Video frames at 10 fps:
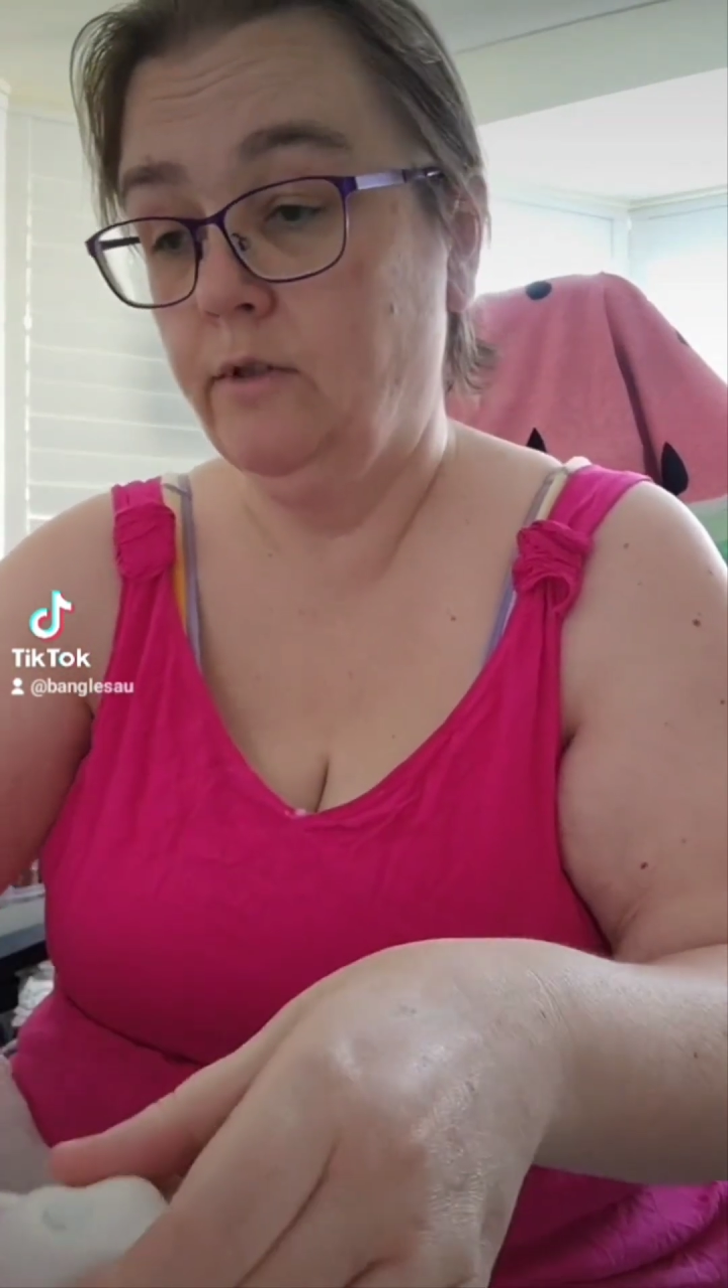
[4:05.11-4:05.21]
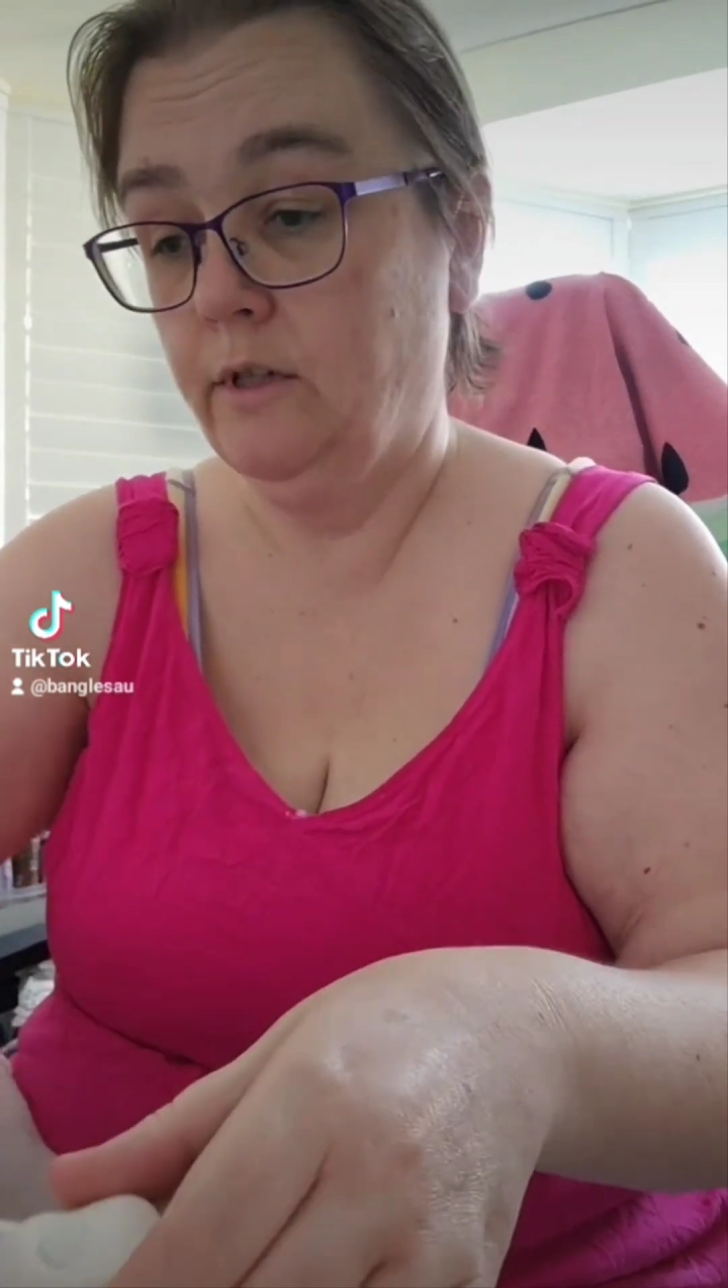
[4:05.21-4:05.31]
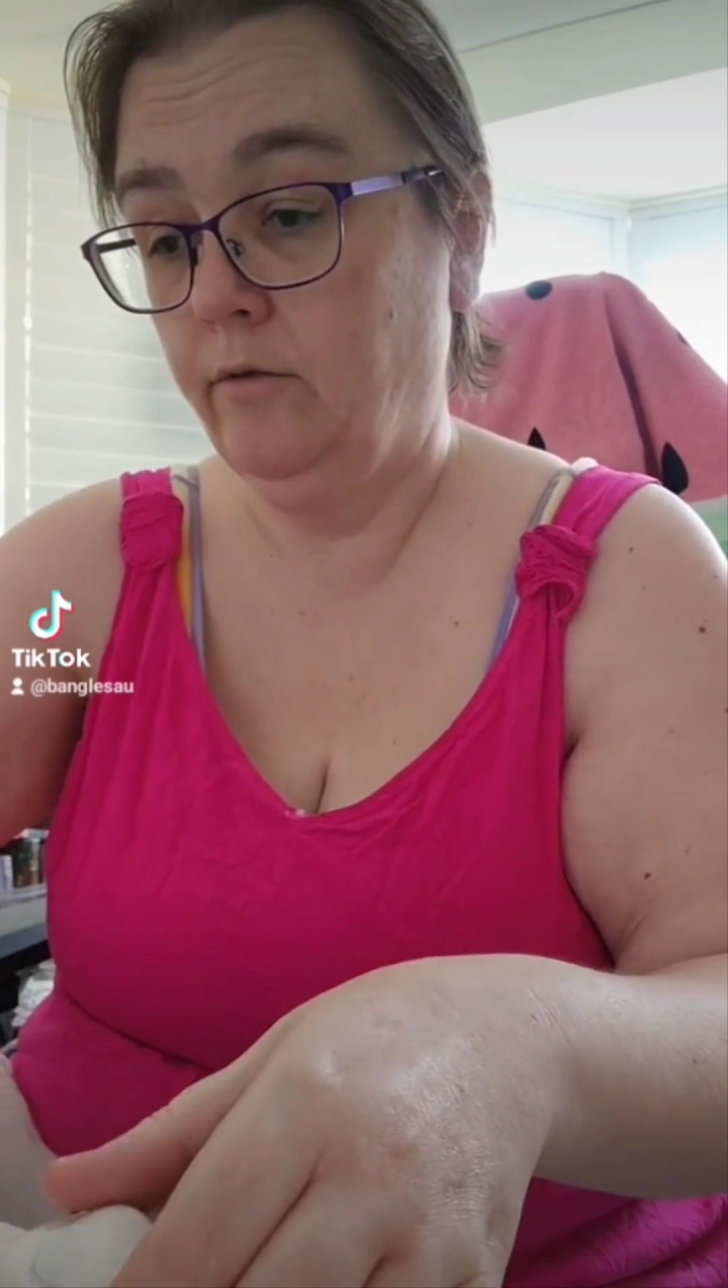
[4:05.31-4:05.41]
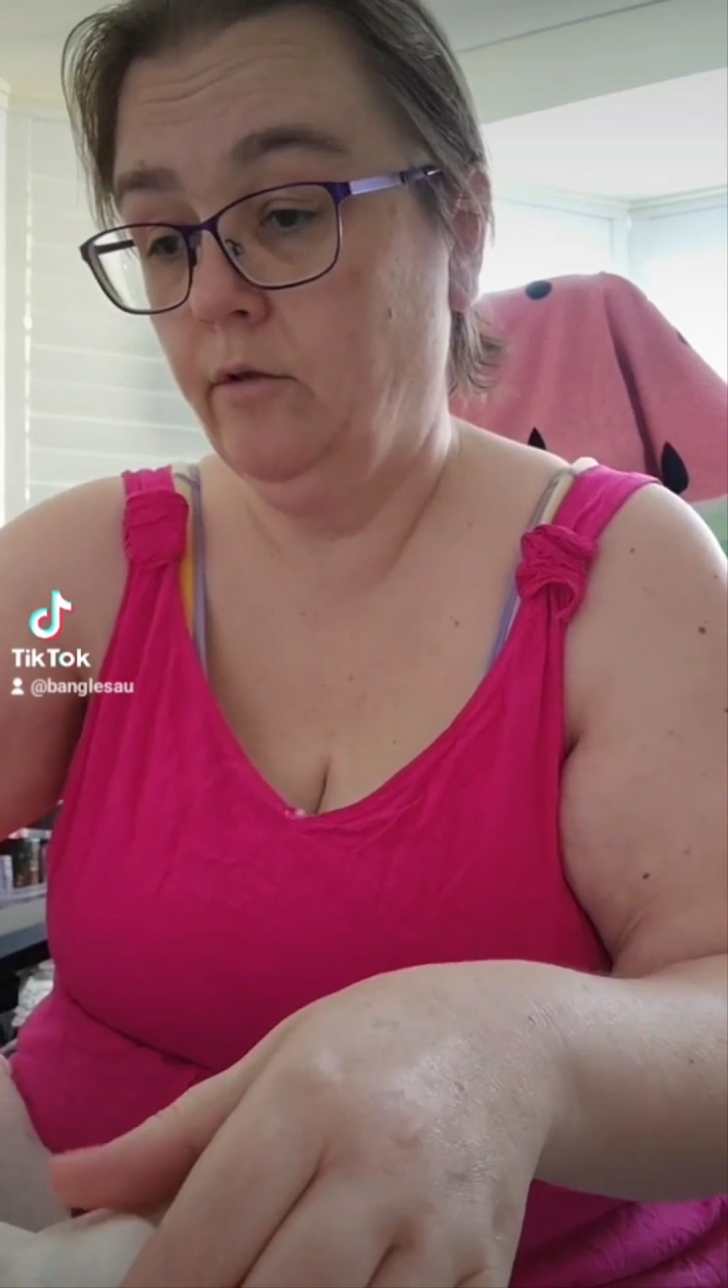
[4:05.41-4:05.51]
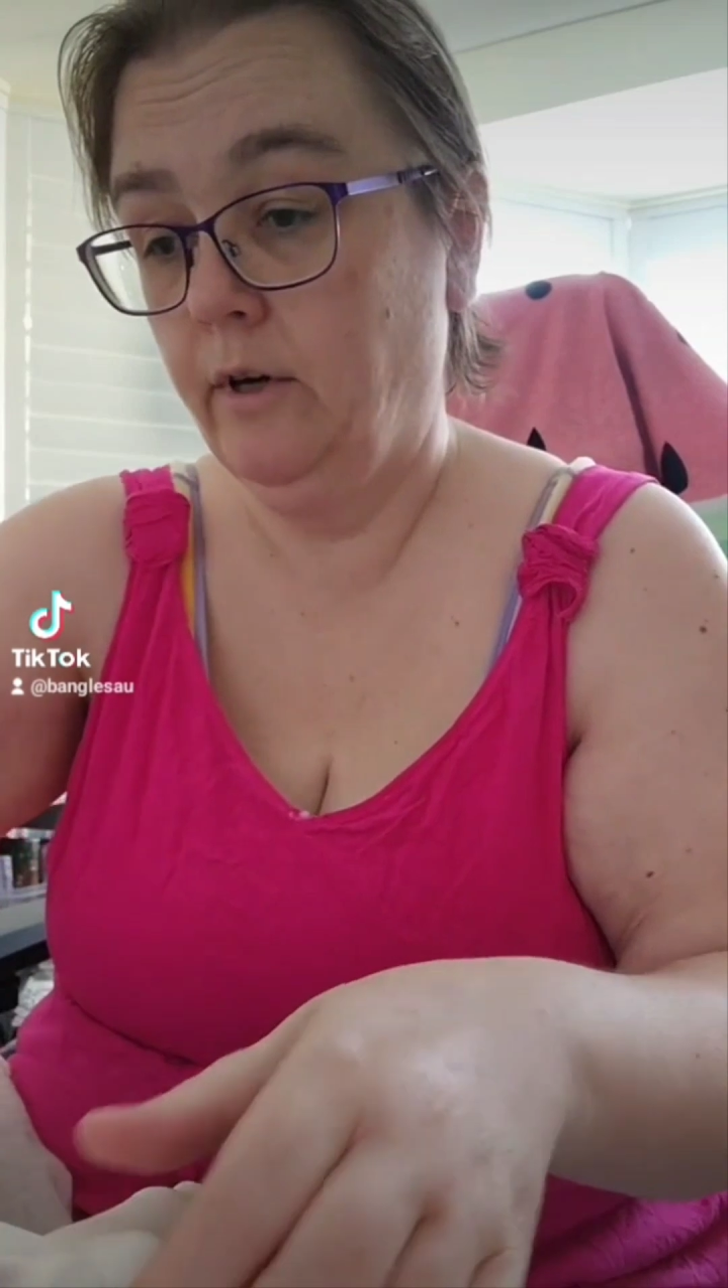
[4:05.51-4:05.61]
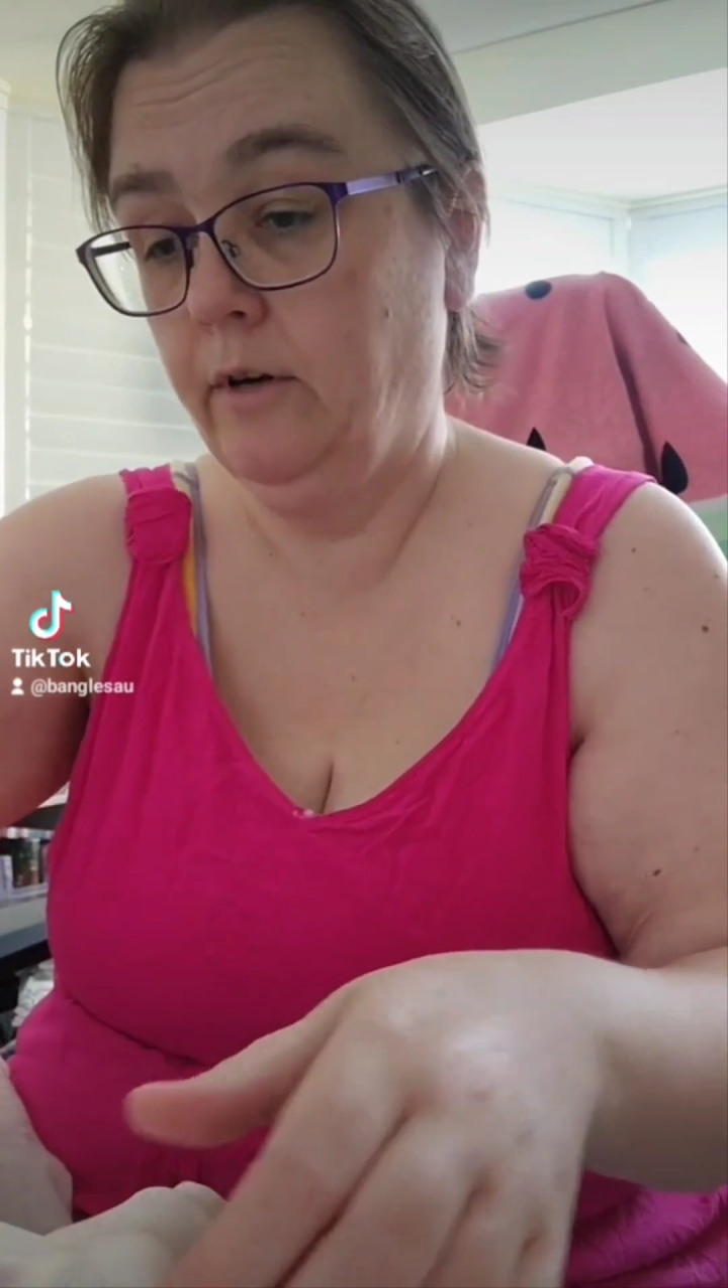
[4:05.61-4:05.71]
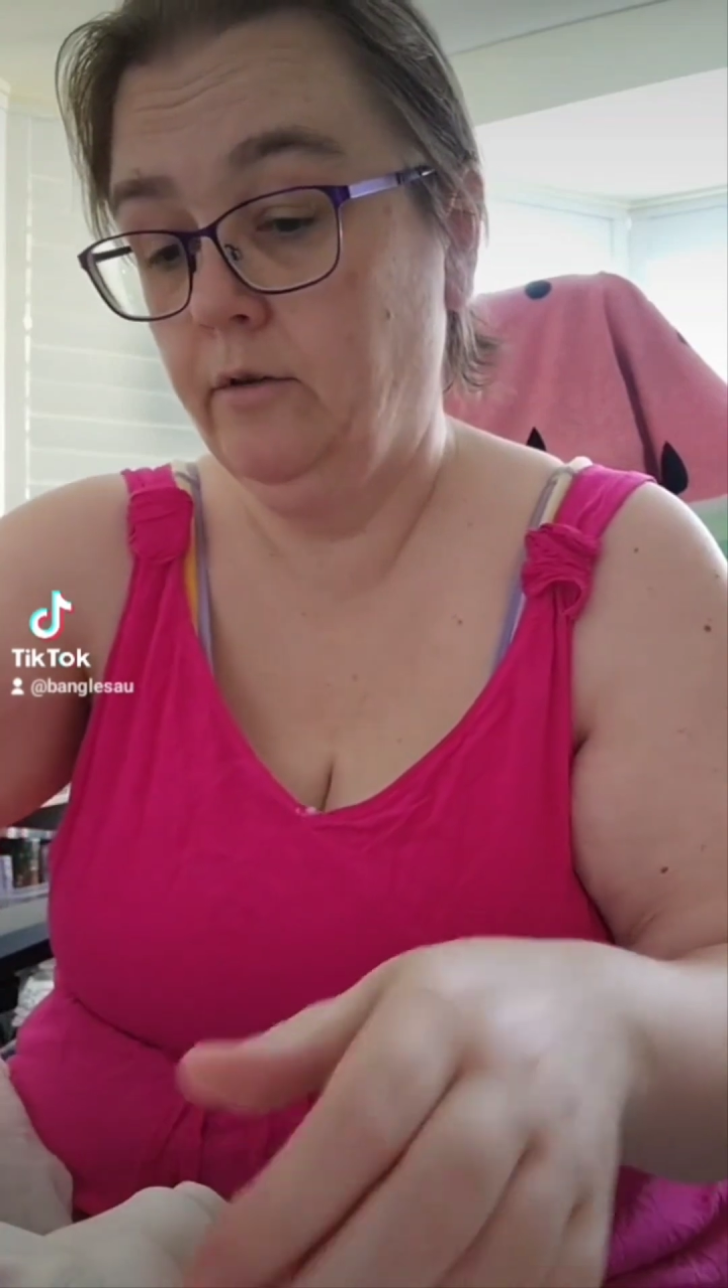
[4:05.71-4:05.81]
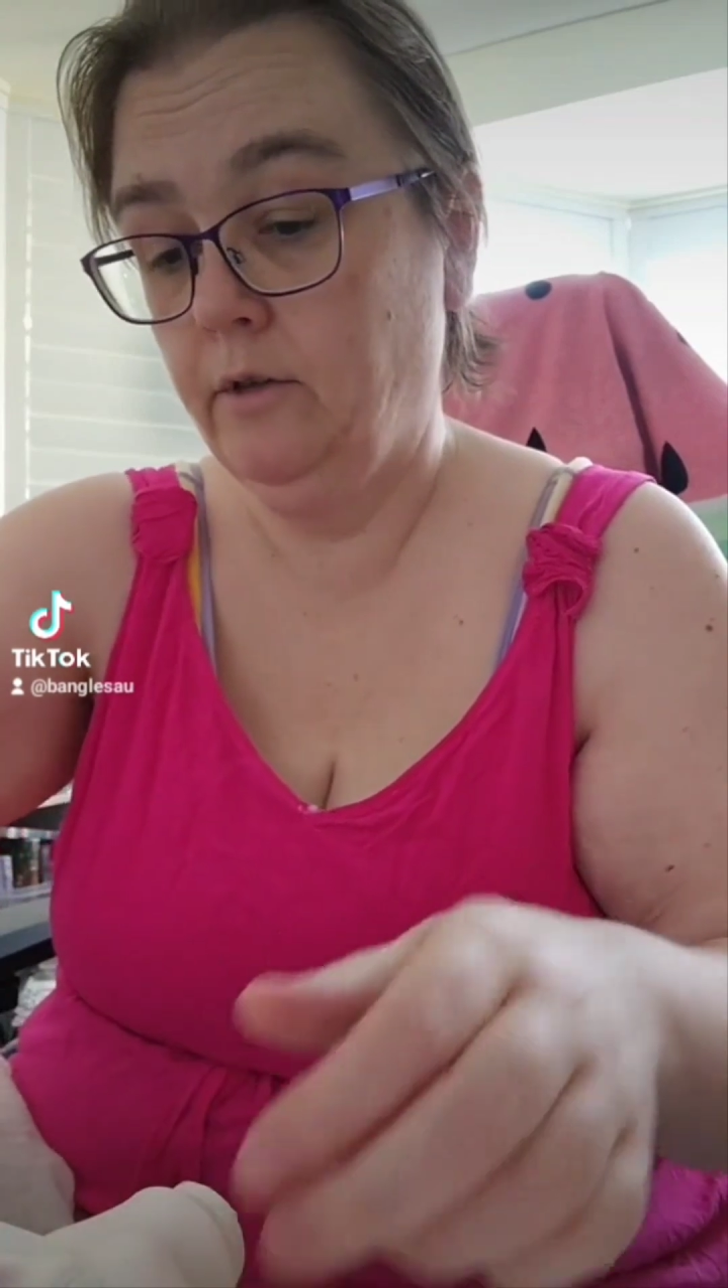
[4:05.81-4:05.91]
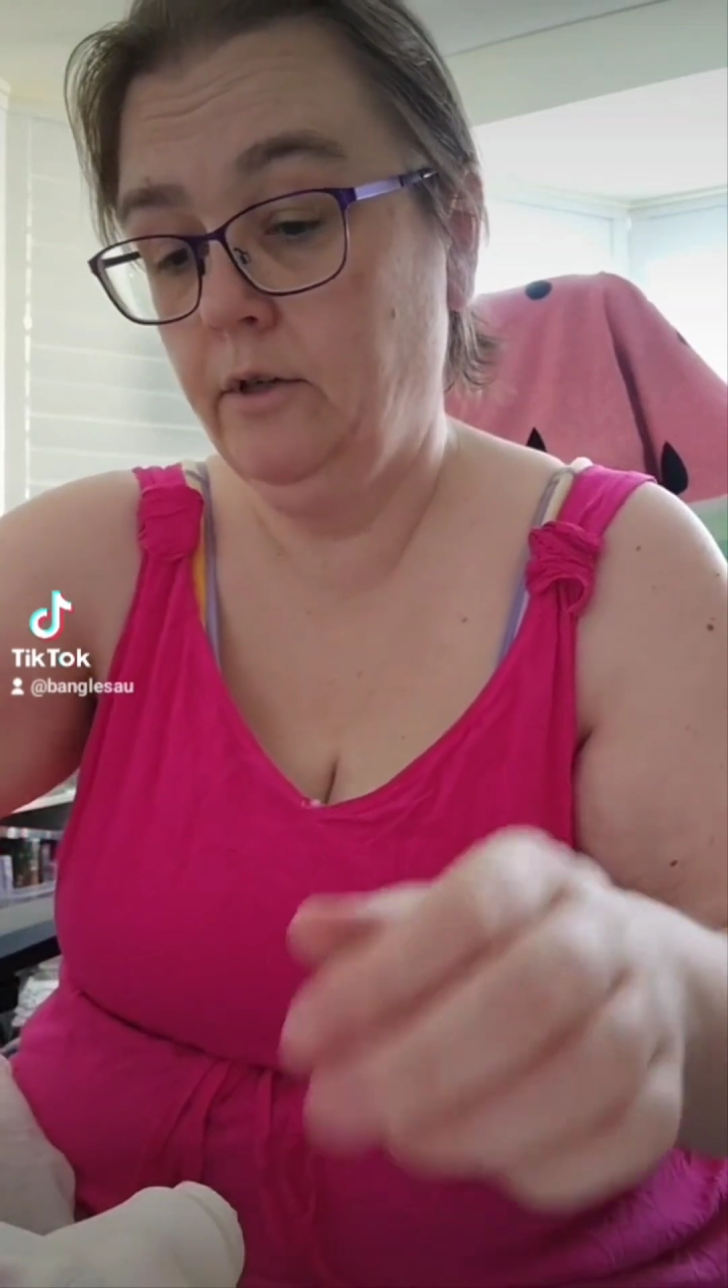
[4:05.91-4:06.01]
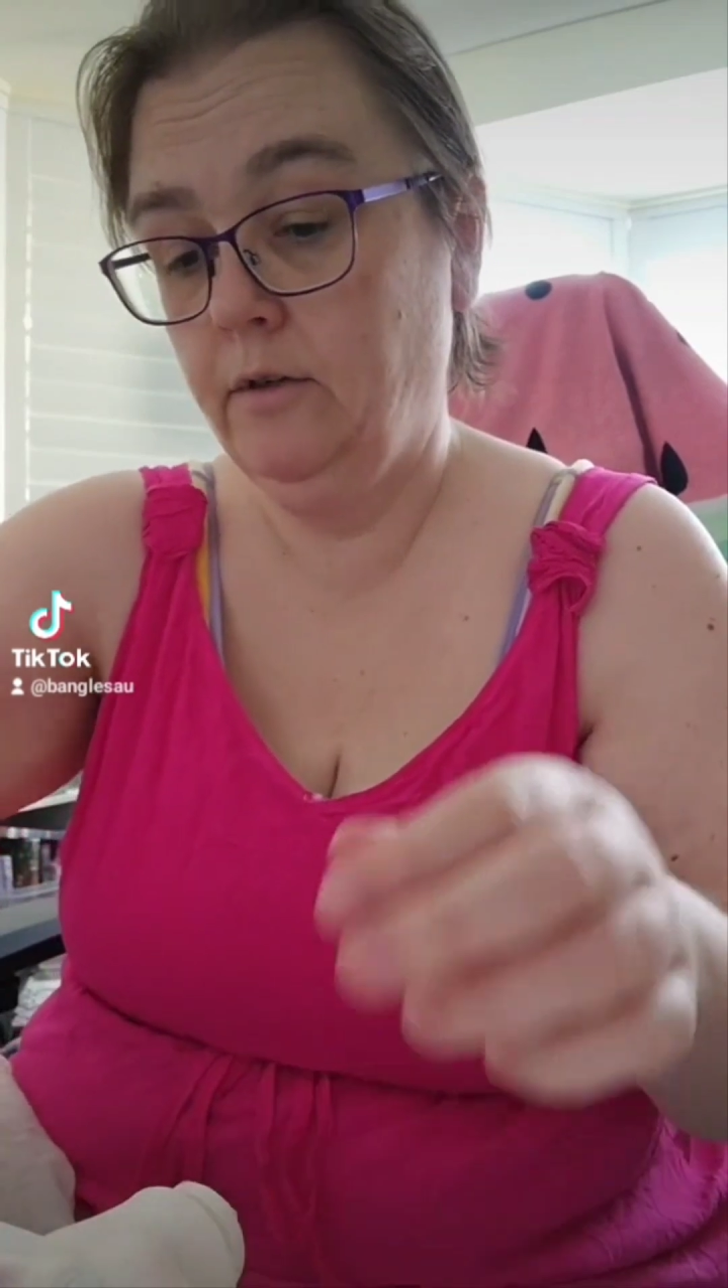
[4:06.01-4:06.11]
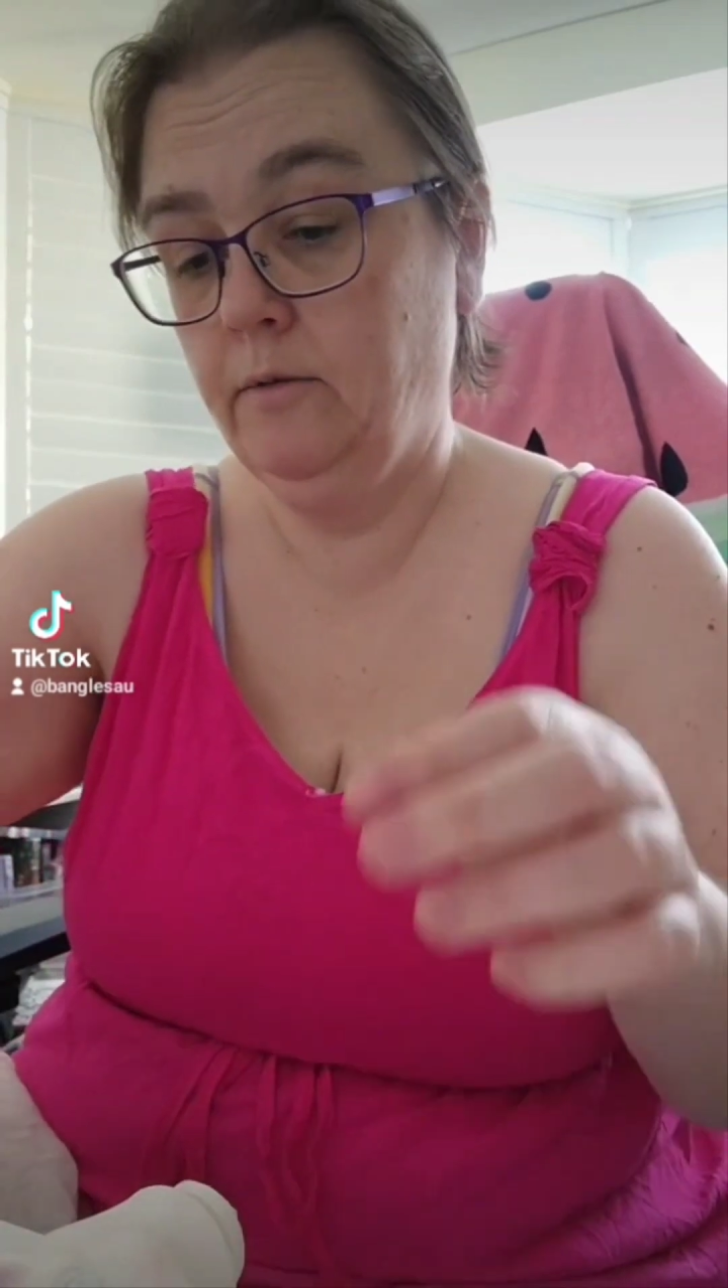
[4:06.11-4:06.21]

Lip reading: of stuff around.